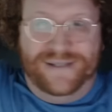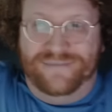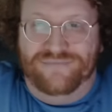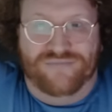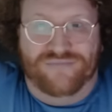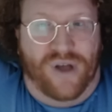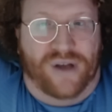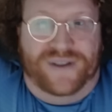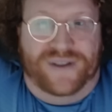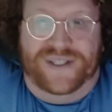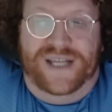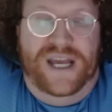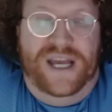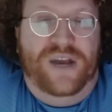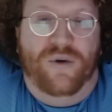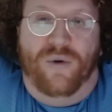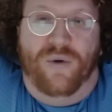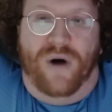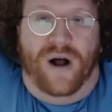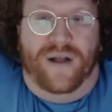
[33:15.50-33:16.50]
I'll see
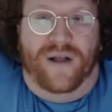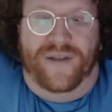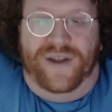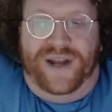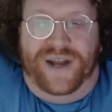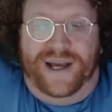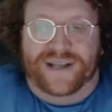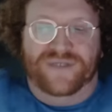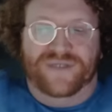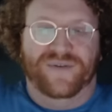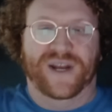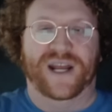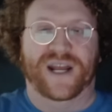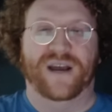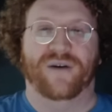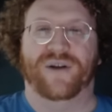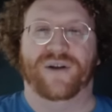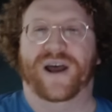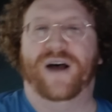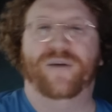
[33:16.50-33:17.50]
you all in the next
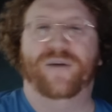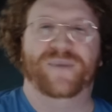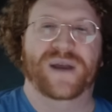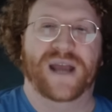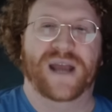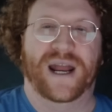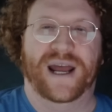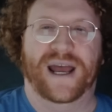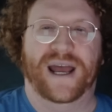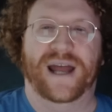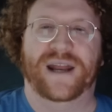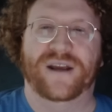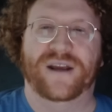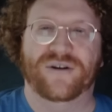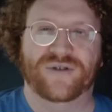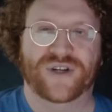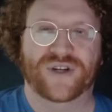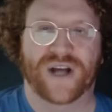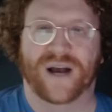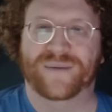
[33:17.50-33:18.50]
video to help you get ahead of
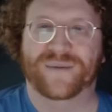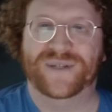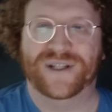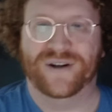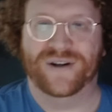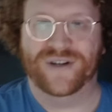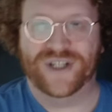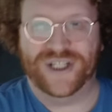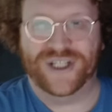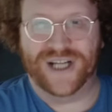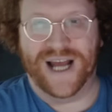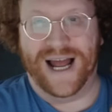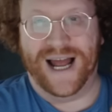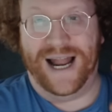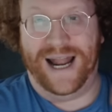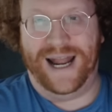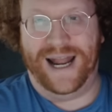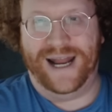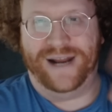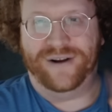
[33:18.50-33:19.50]
your job search.
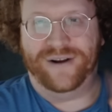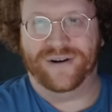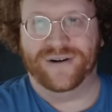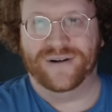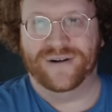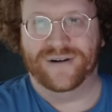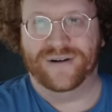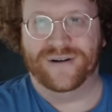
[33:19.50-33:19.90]
Later.